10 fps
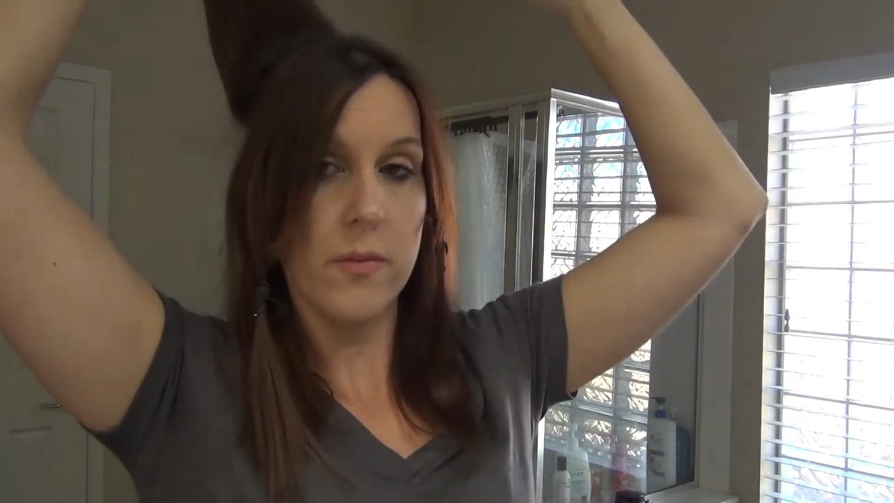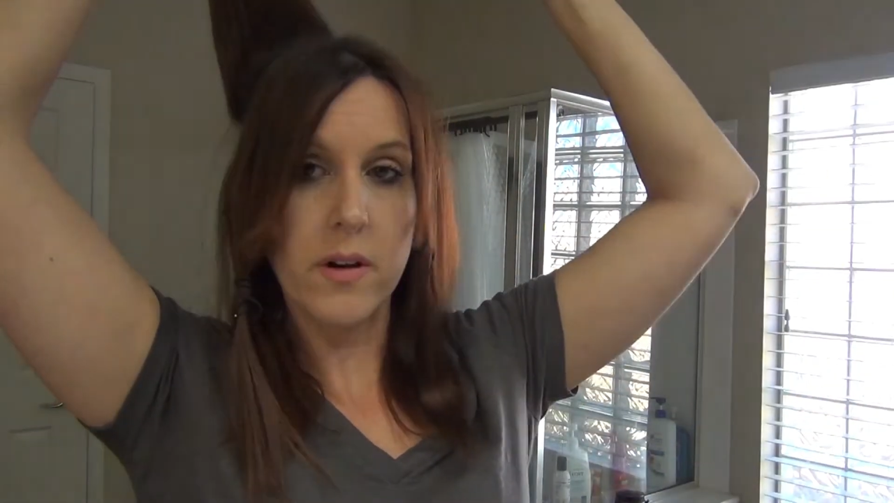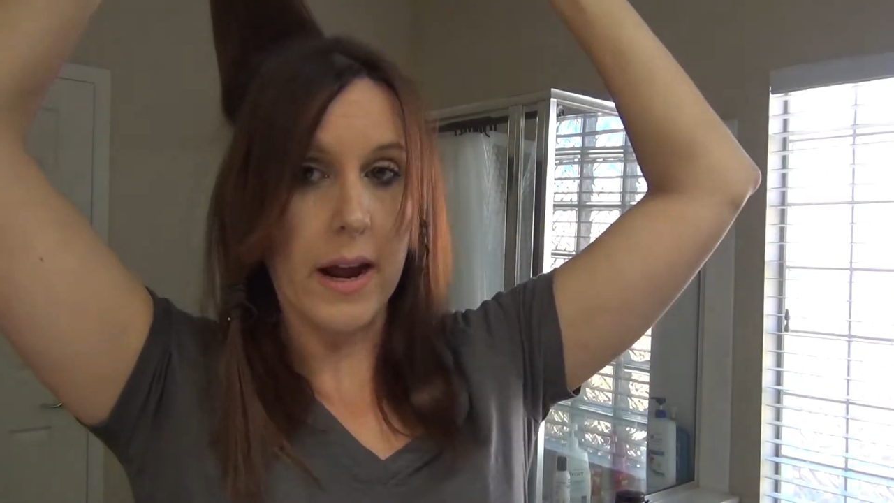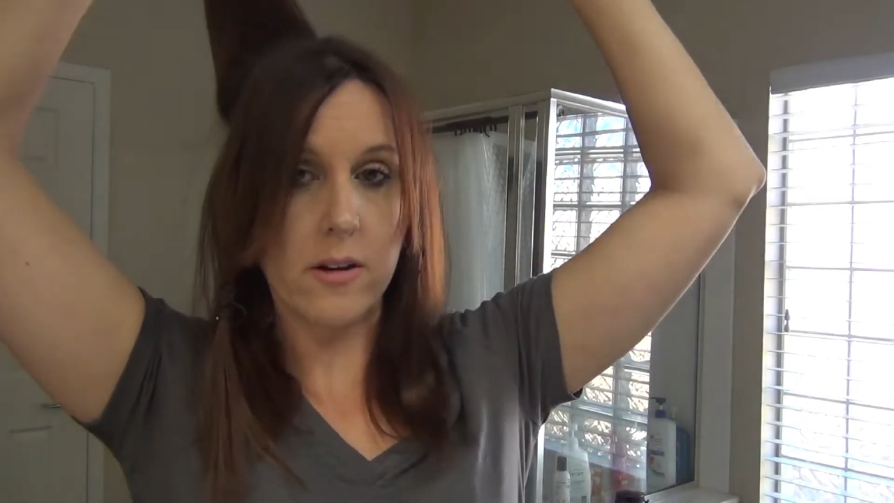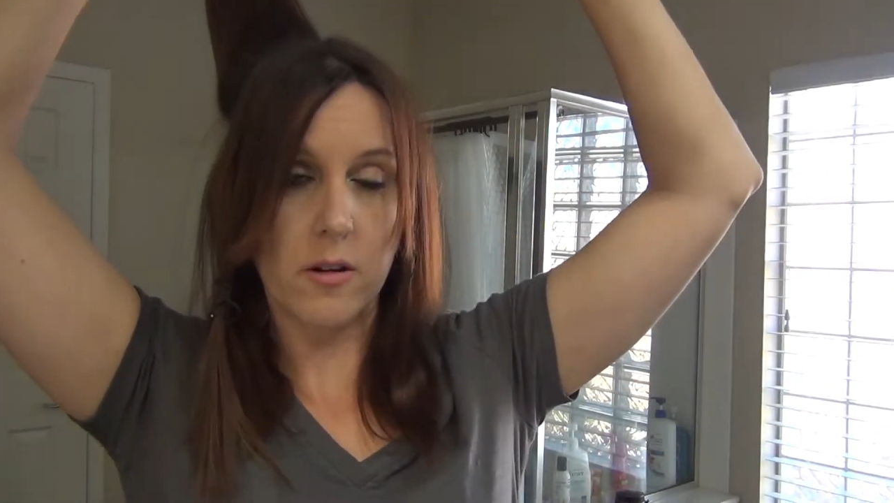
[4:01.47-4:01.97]

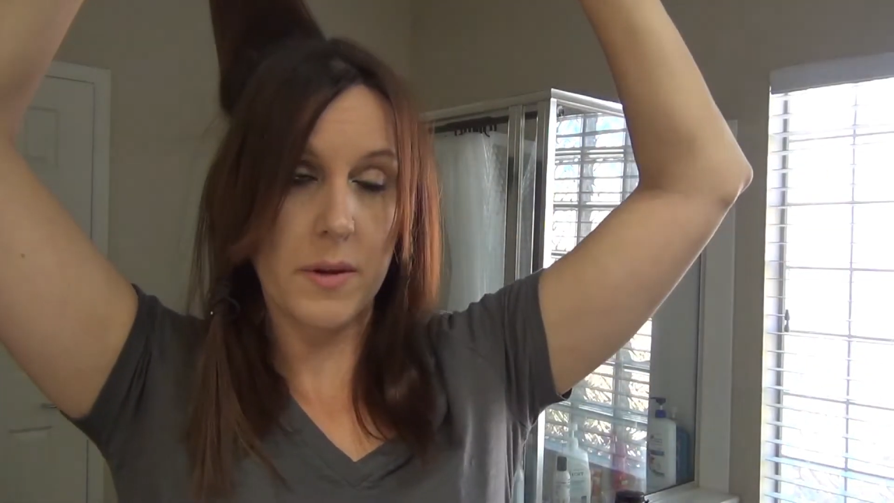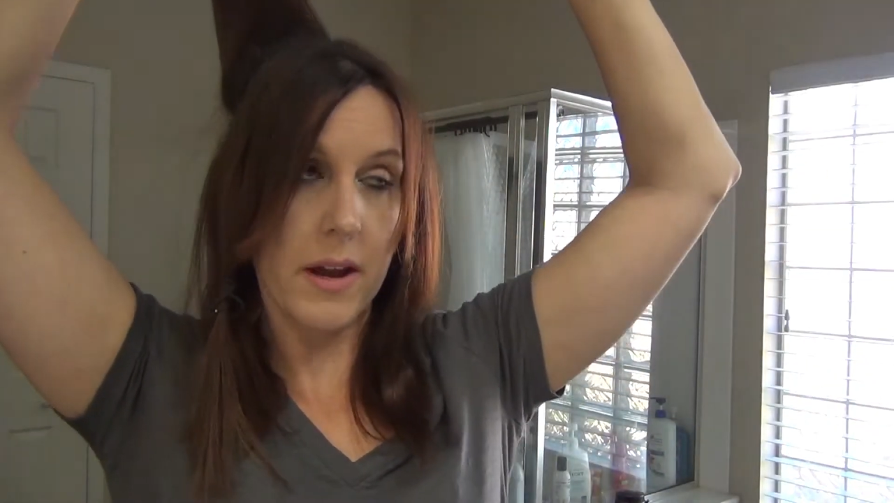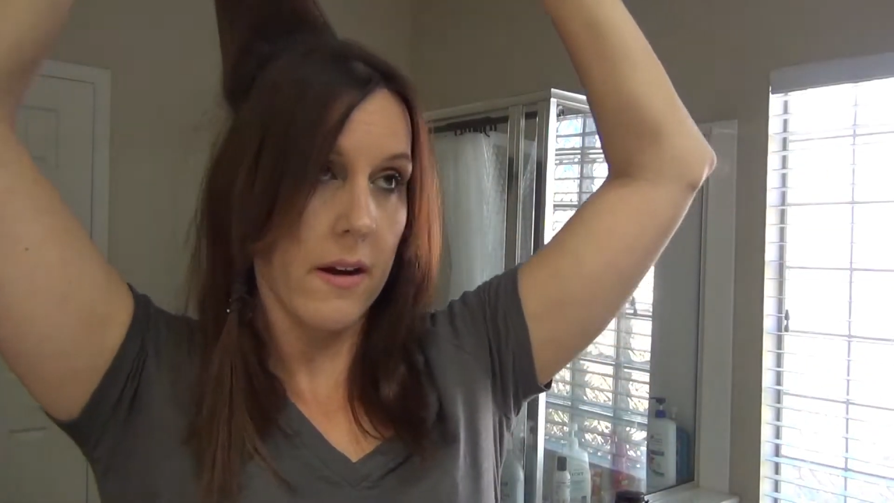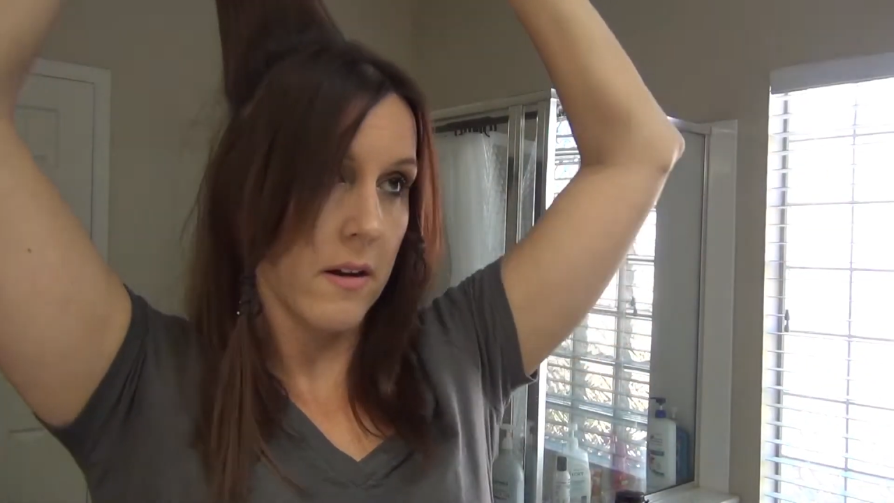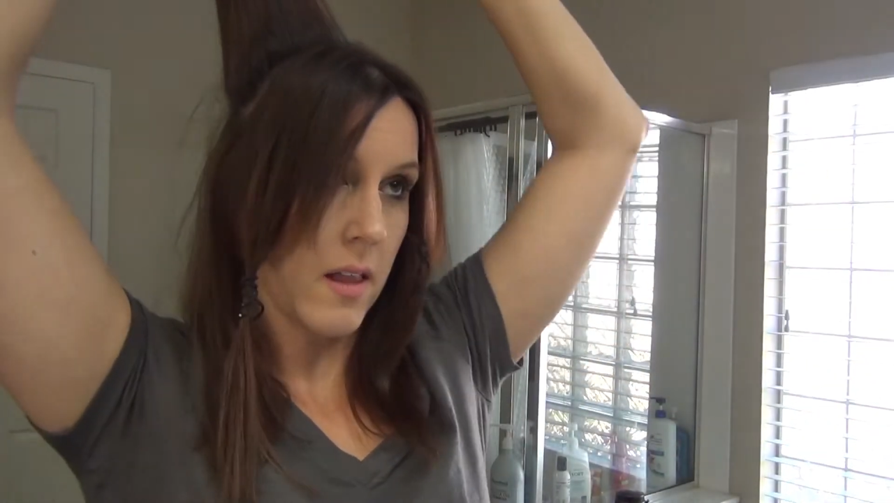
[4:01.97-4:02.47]
I curl my
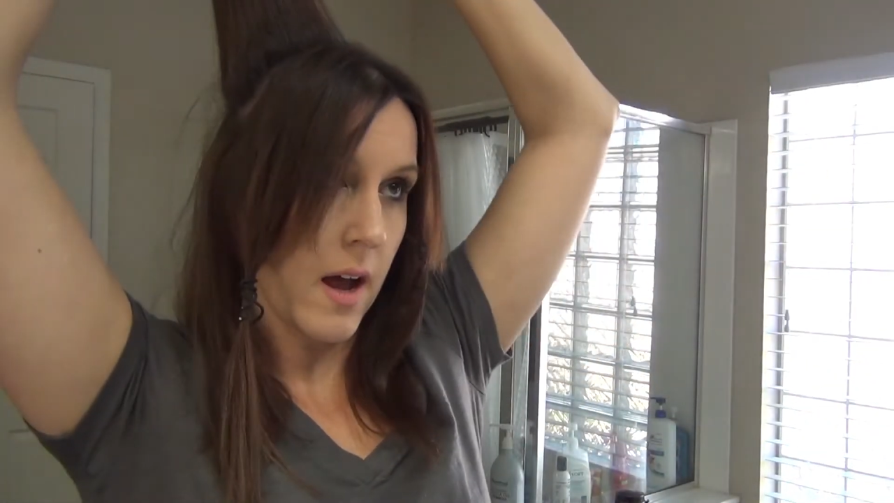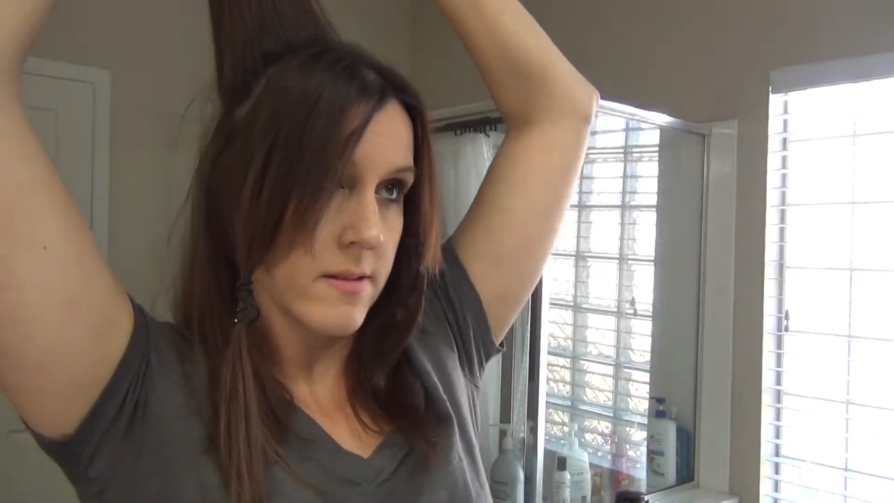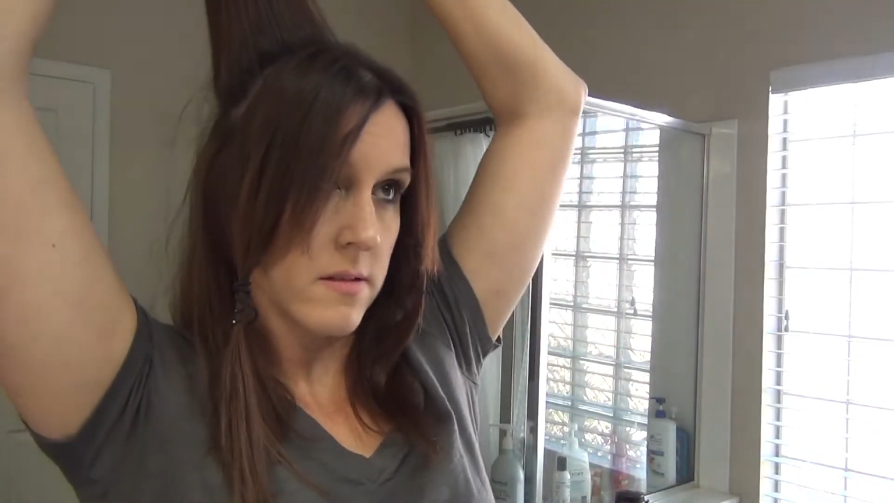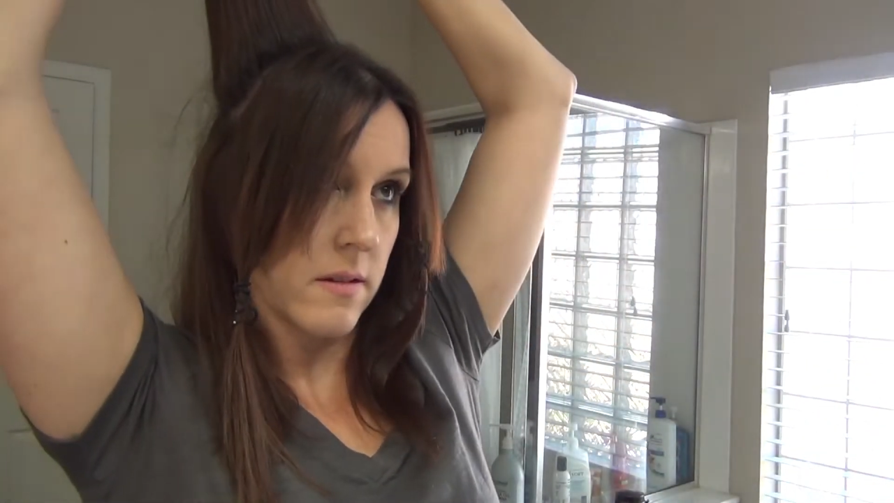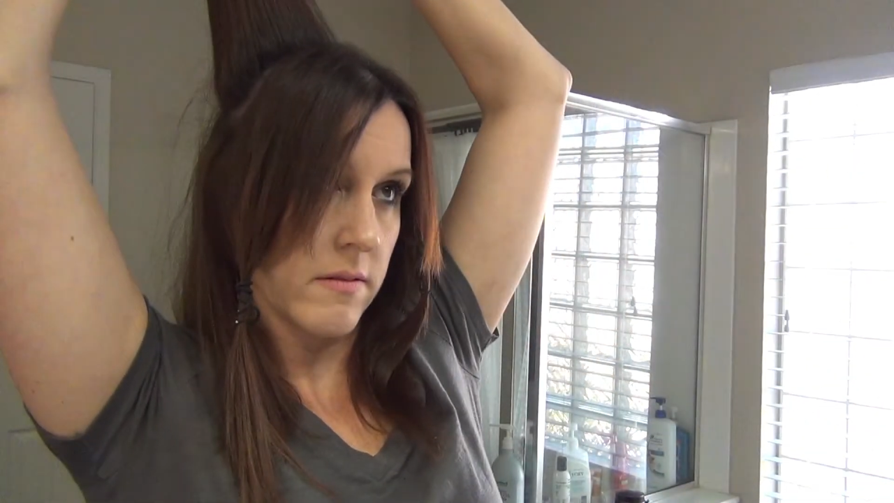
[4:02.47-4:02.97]
hair a lot,
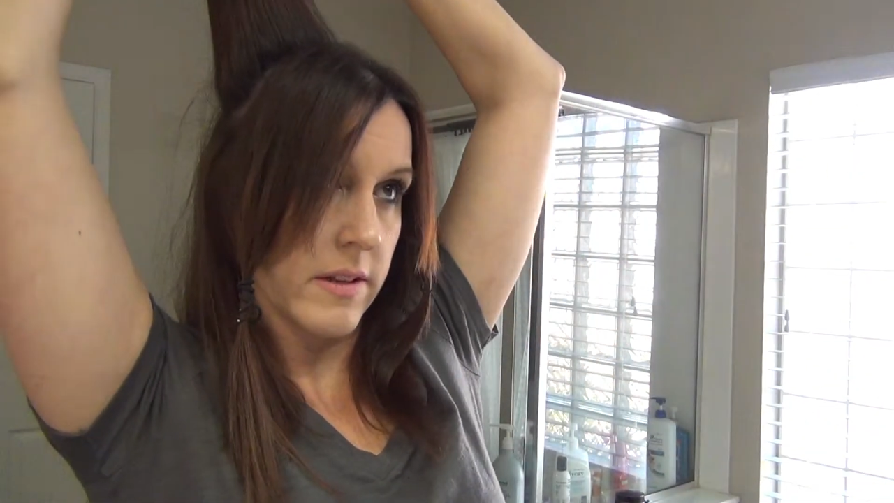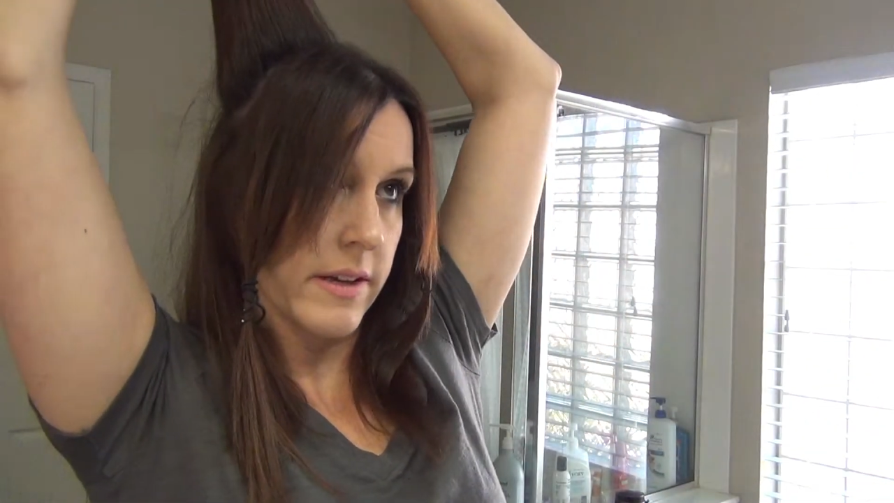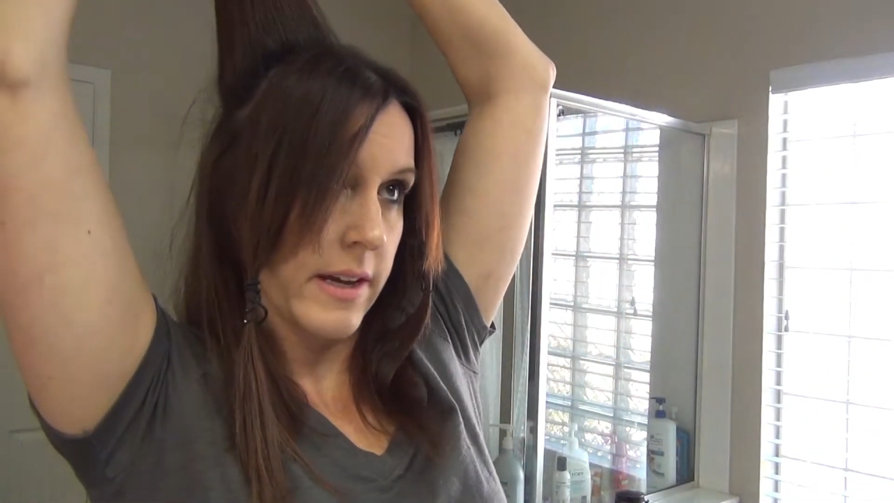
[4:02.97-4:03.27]
so you really